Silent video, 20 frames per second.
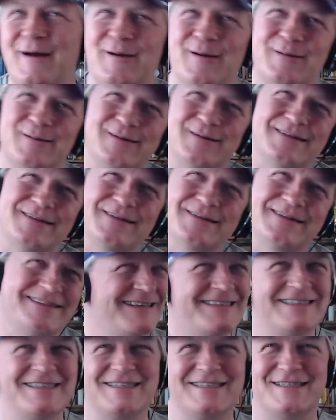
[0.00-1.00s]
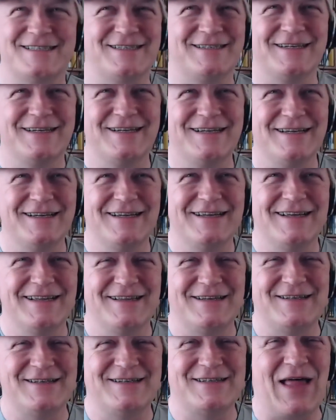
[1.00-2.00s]
know, it's just
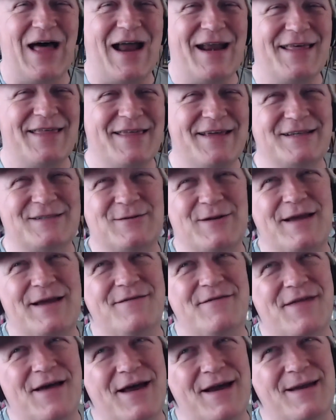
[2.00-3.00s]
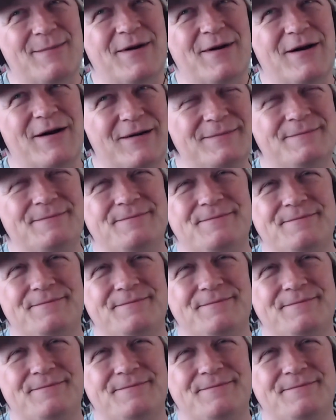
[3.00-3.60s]
there's a well, lot of things we haven't thought about